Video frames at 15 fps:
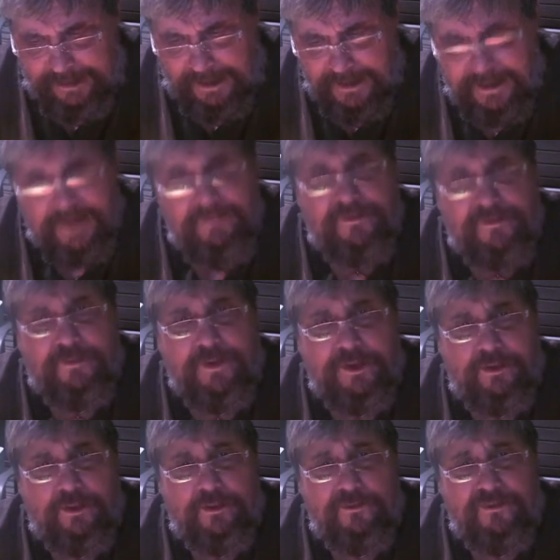I came very
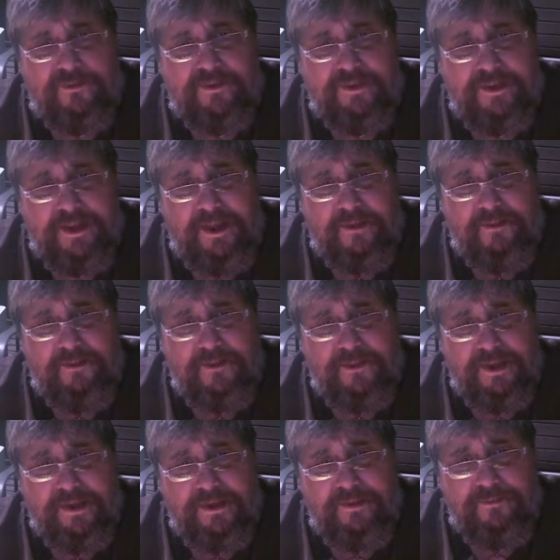close to death,
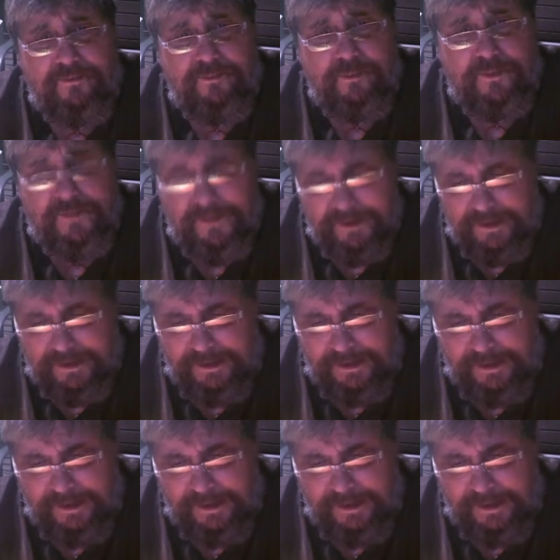and I lived with it.